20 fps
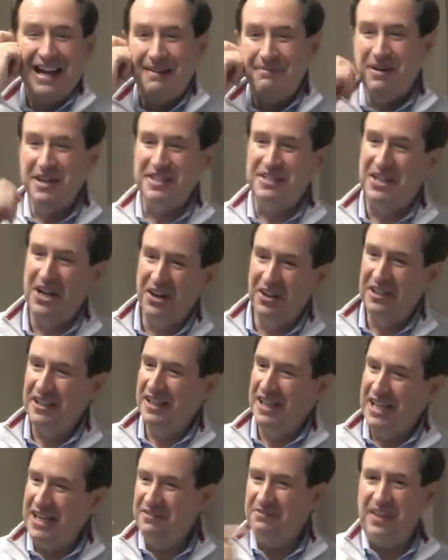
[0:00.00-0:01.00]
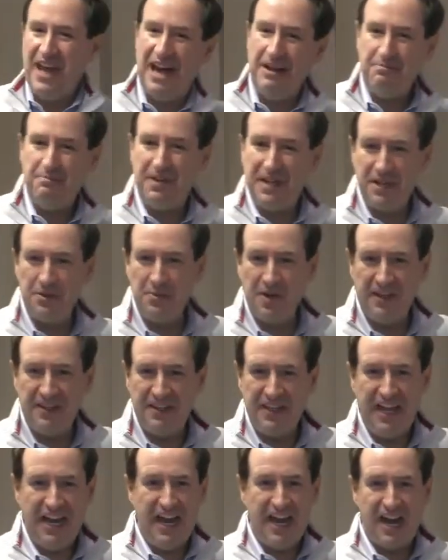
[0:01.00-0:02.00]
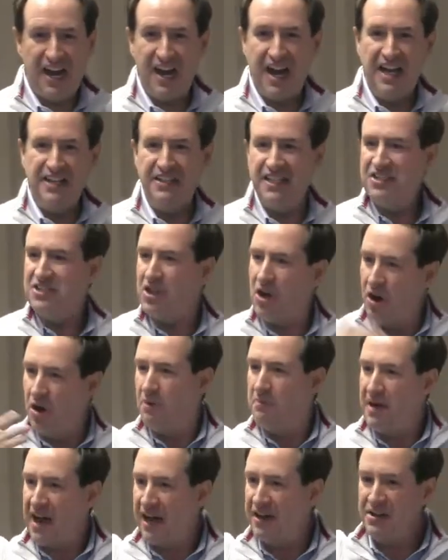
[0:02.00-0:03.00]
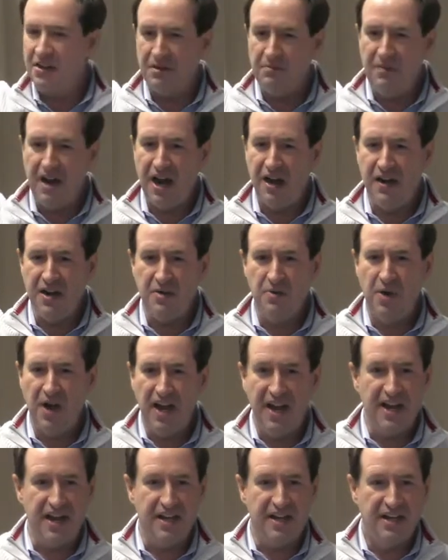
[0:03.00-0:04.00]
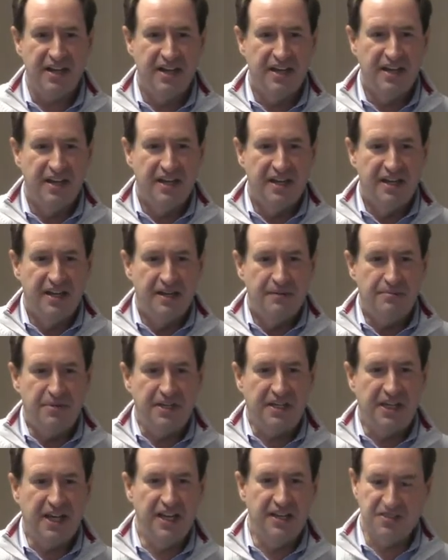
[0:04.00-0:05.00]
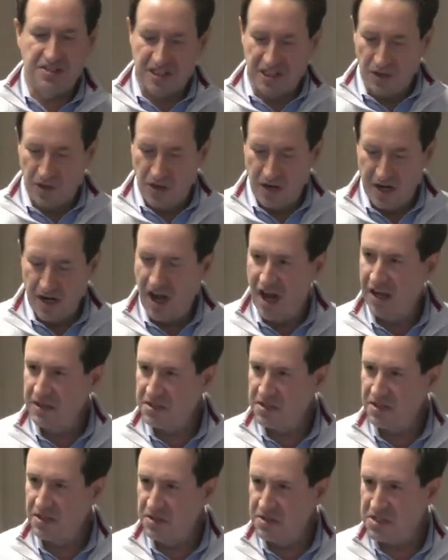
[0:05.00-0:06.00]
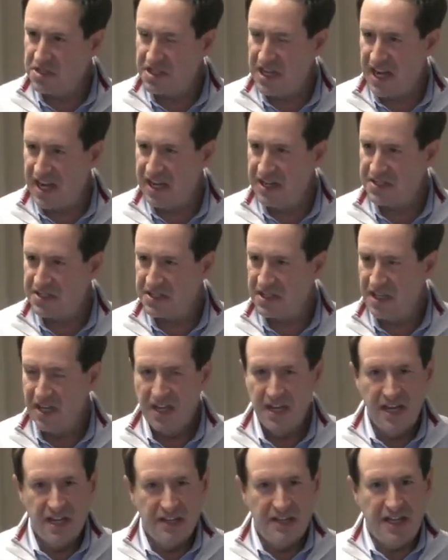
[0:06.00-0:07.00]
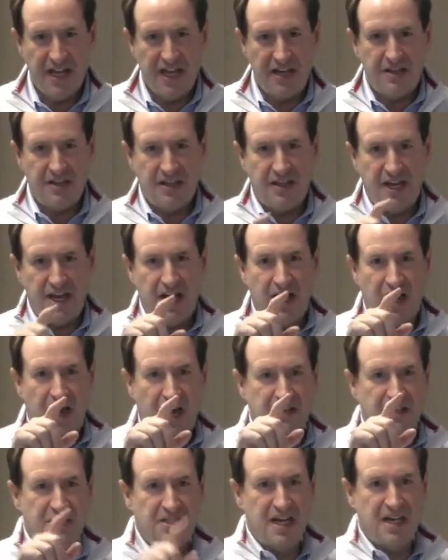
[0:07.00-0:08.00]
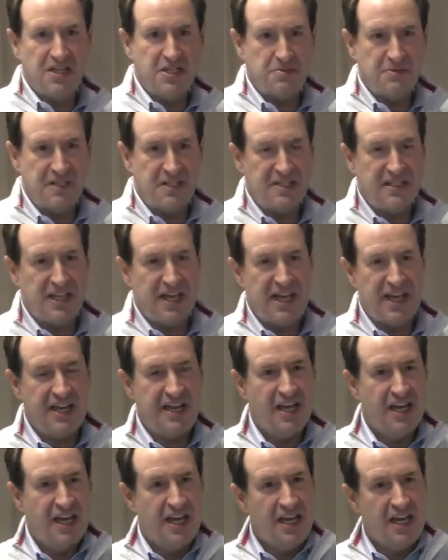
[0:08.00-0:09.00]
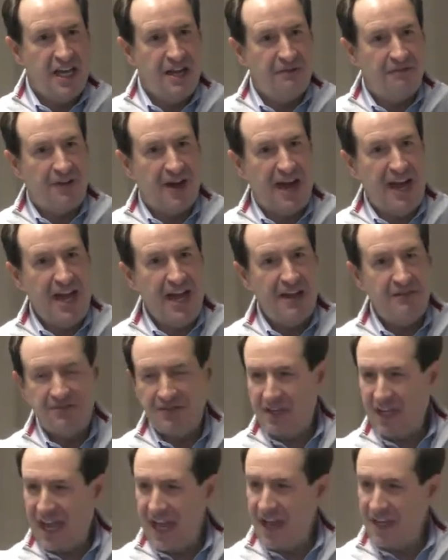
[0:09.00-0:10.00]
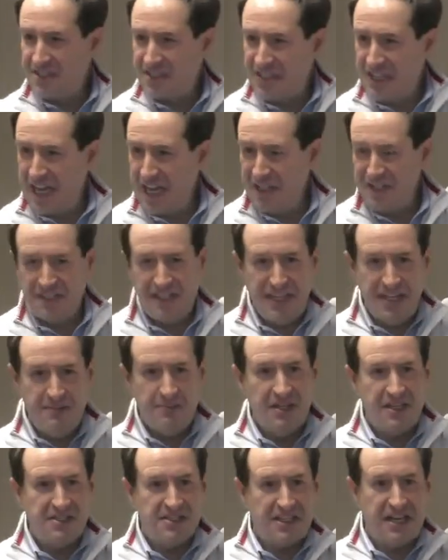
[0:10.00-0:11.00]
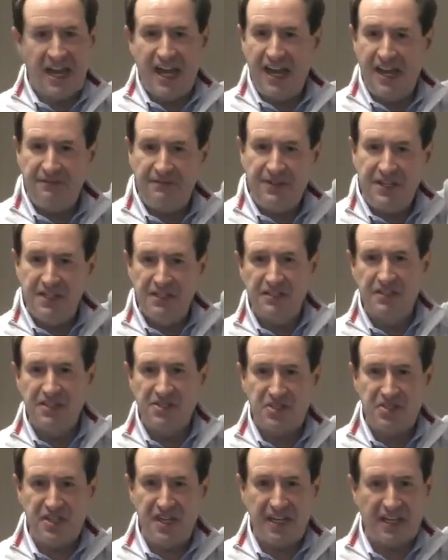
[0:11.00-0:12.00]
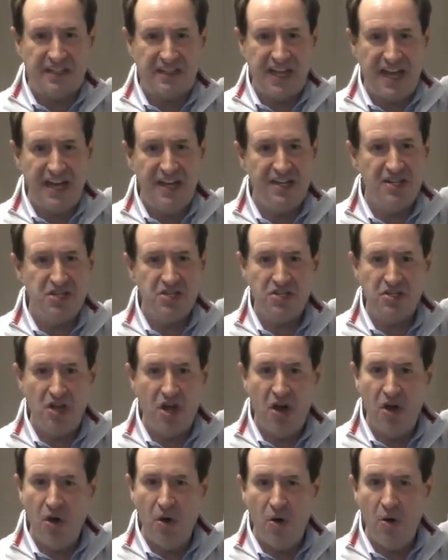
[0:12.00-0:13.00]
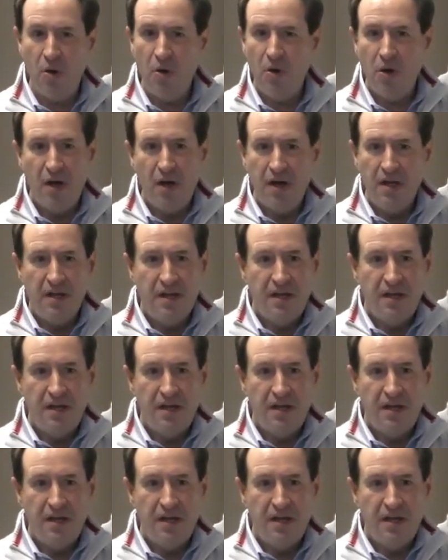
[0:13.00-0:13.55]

But don't leave that big one there and just go about your merry way. Because the Lord also says that there on judgment day, if I have cast out demons and I have healed the sick, that is no